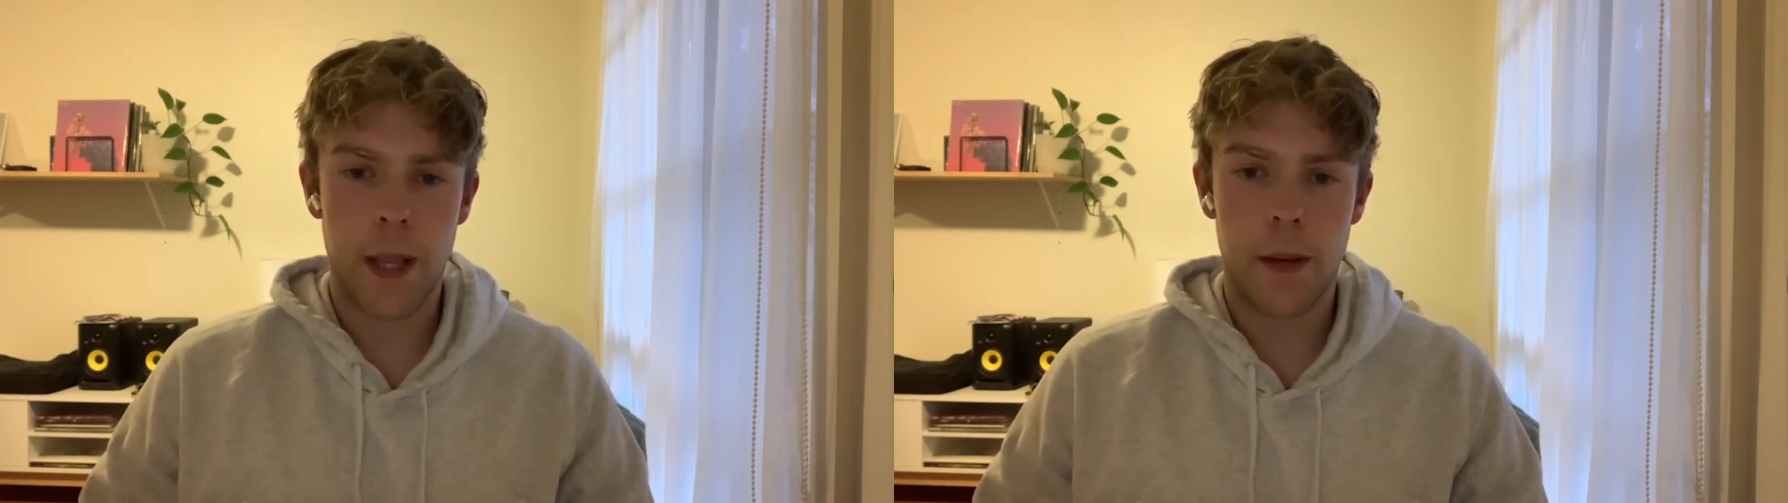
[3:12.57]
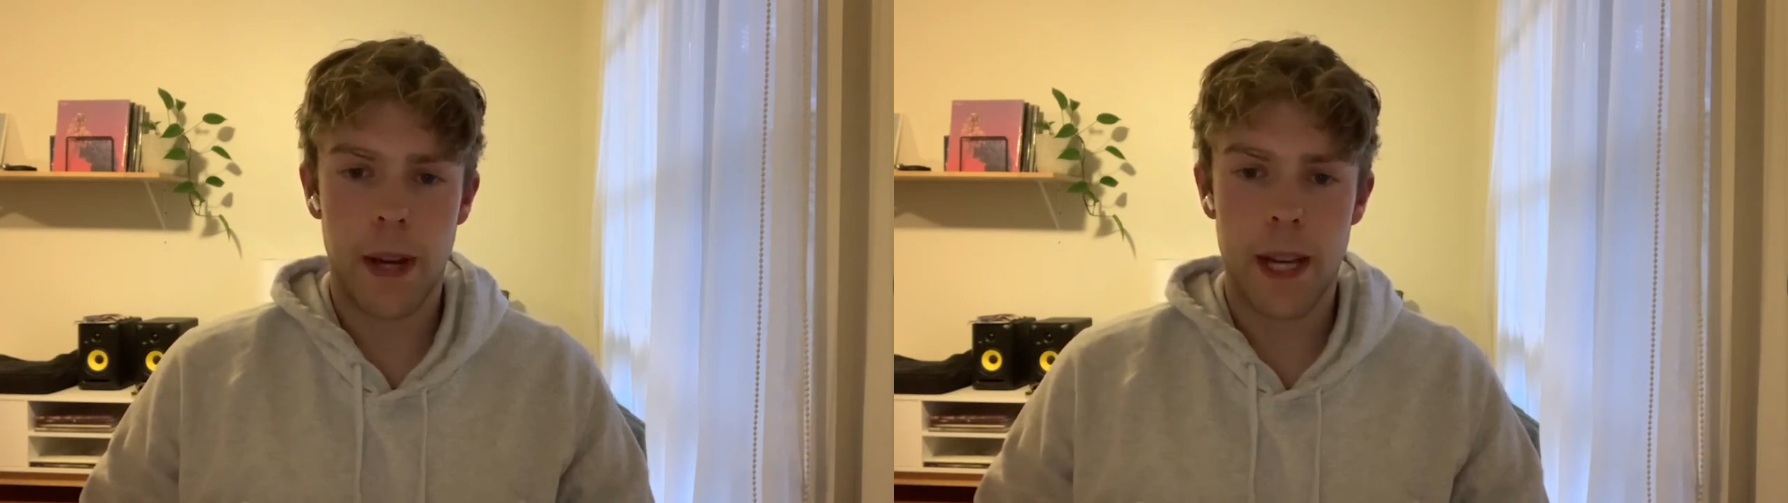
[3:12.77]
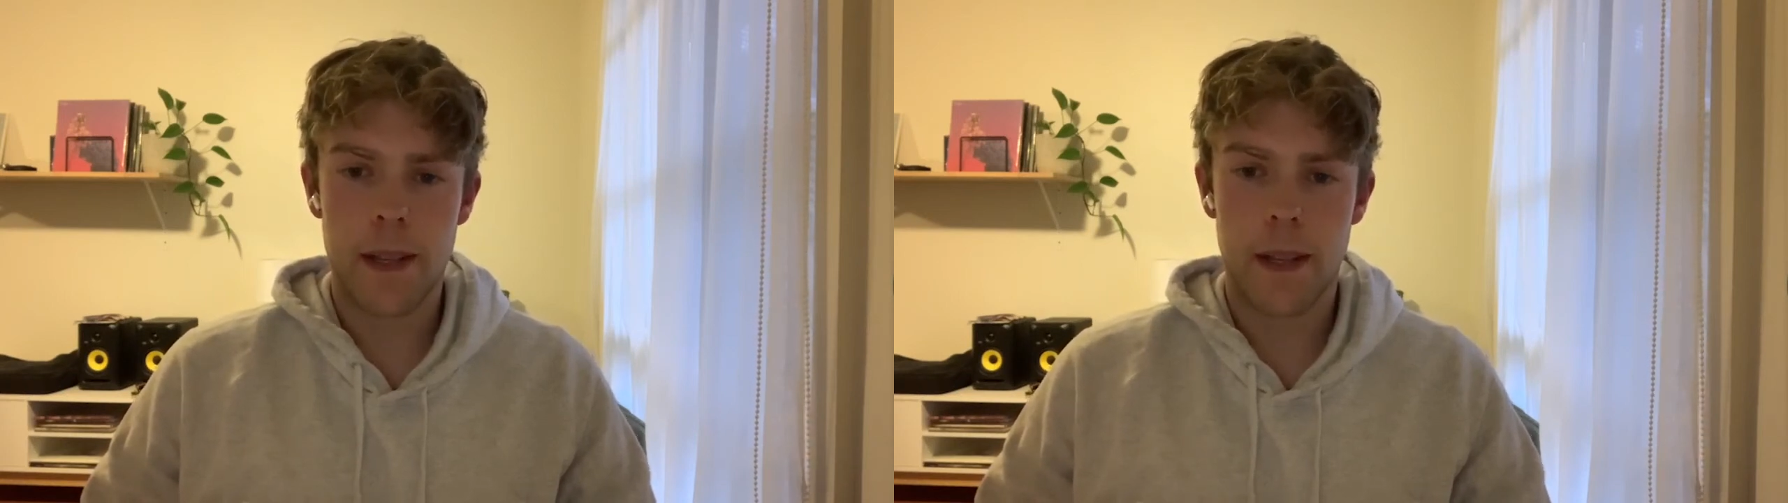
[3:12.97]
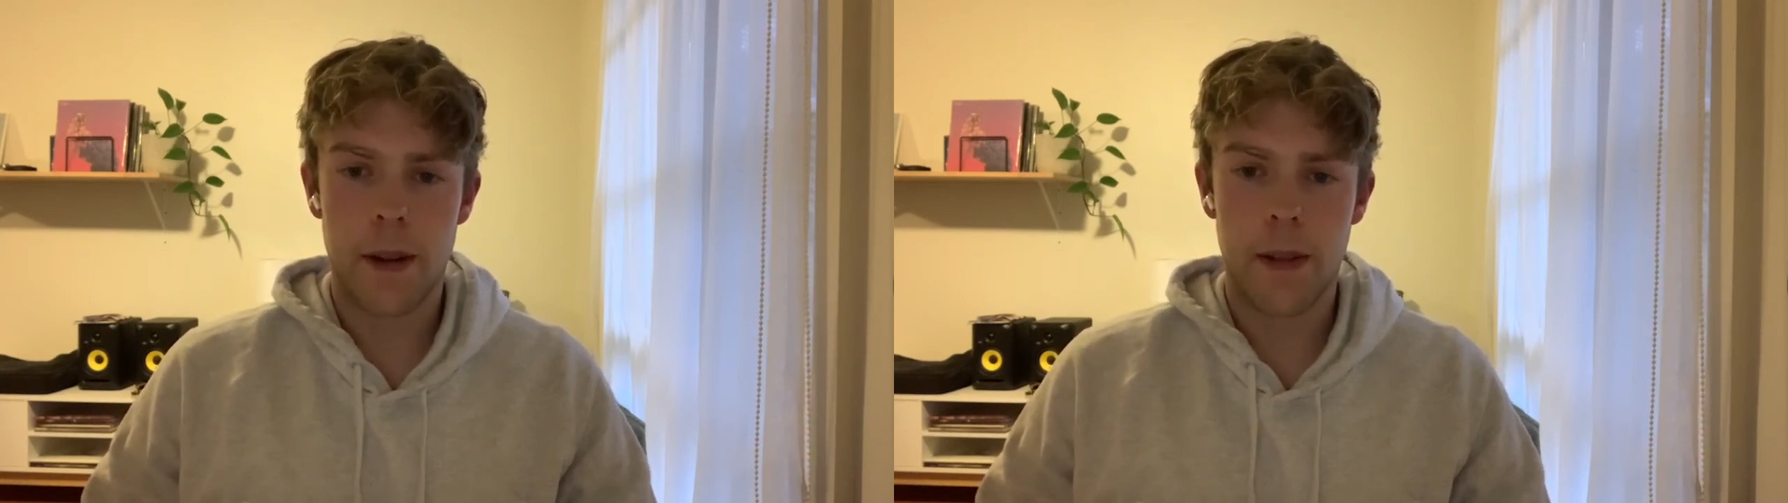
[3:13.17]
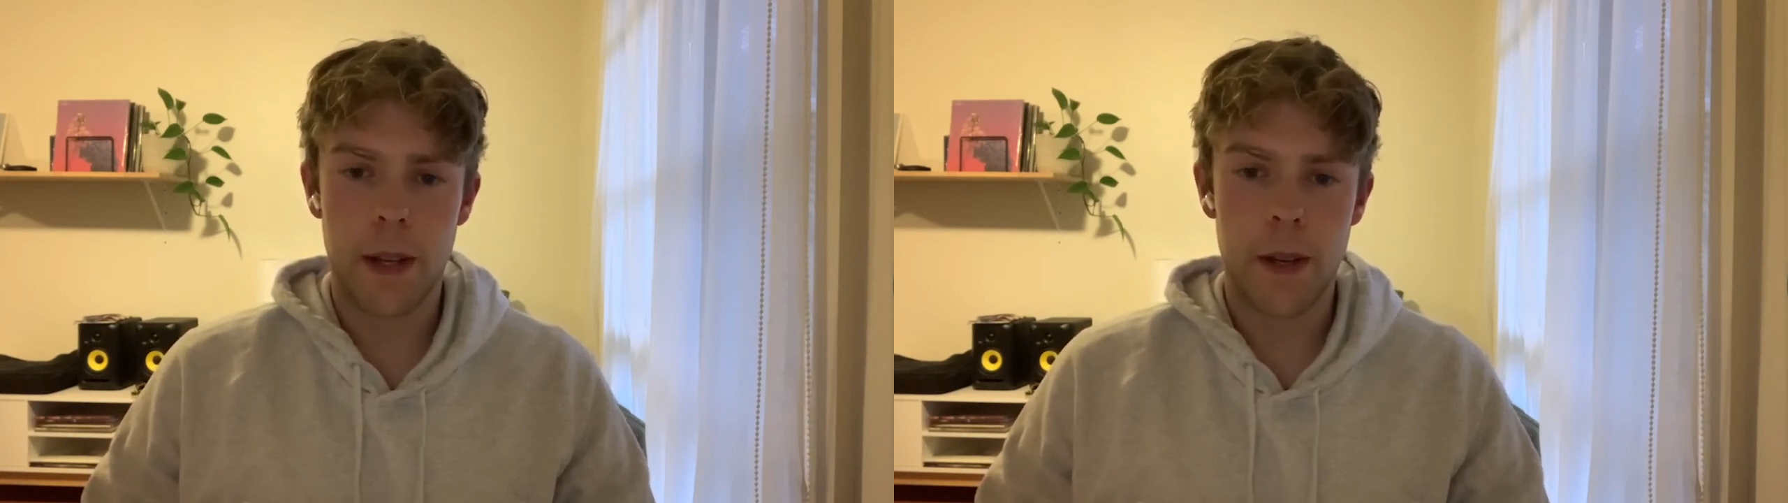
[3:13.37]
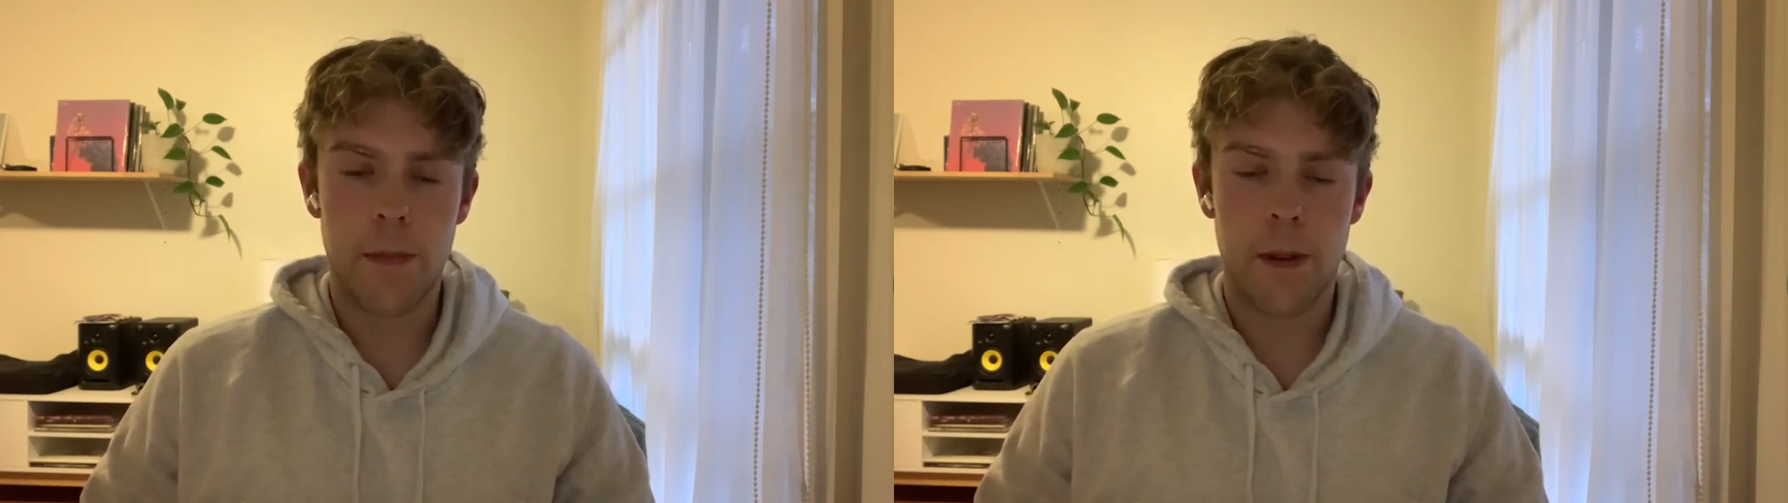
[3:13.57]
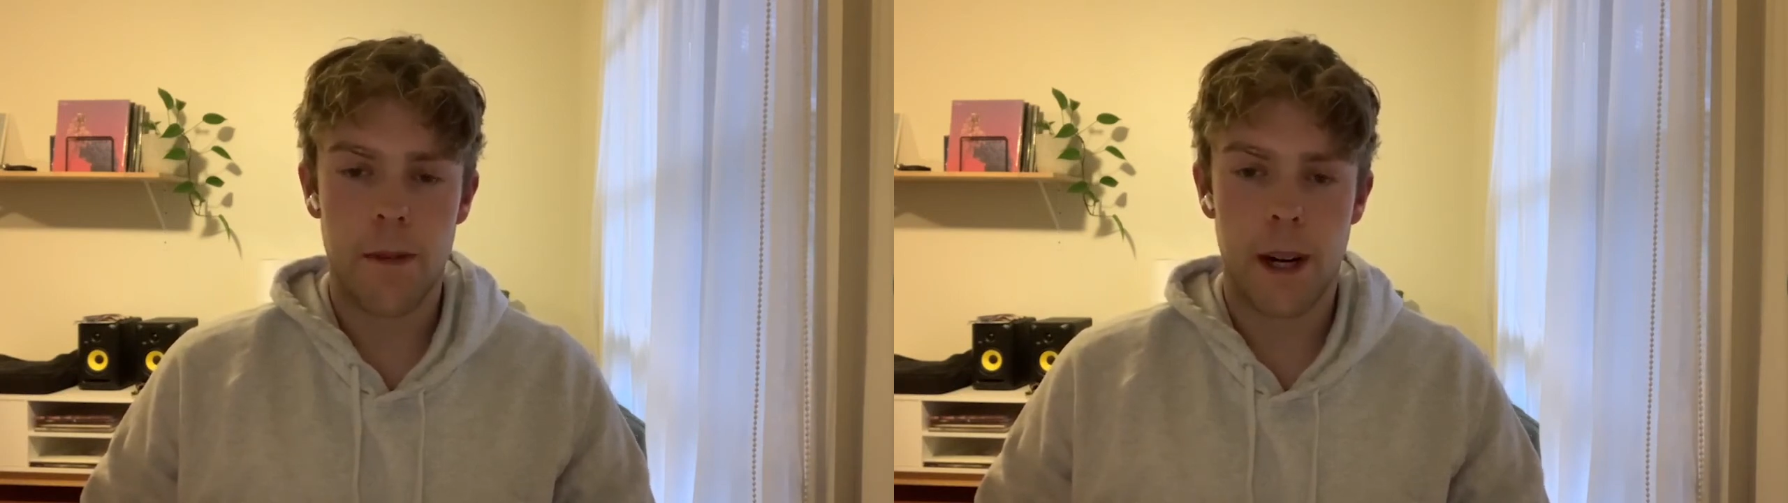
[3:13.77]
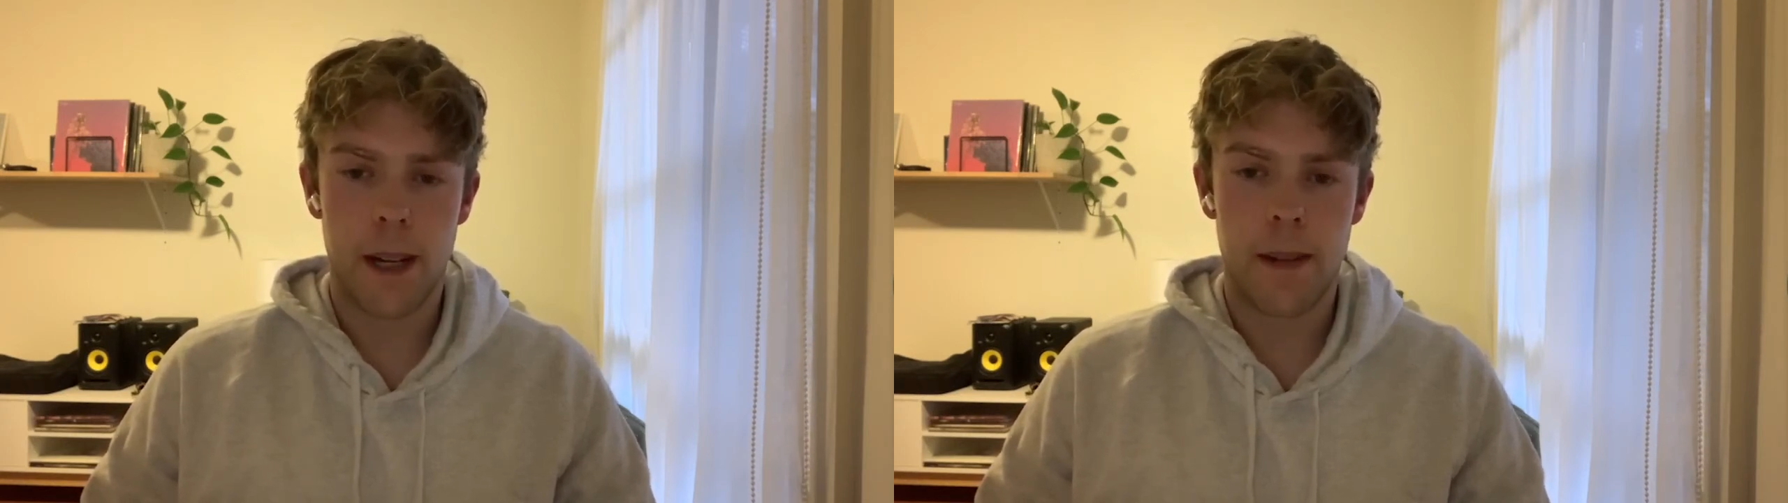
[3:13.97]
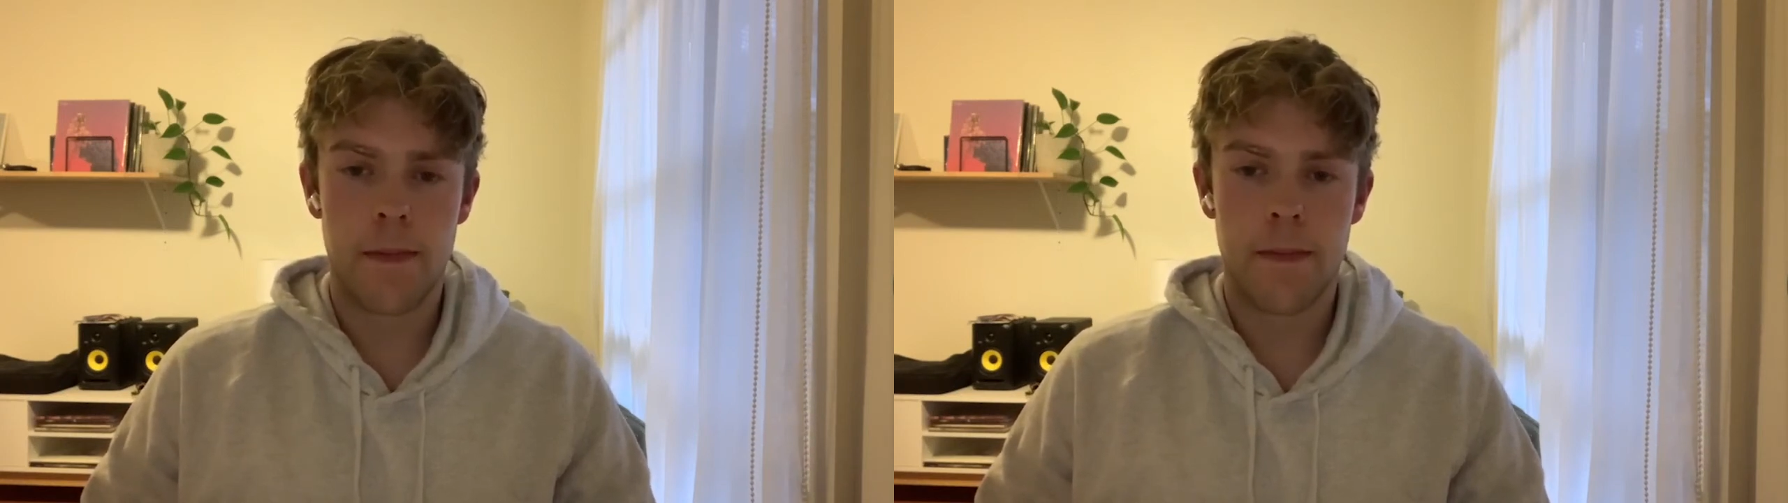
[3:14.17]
the peace that only you provide.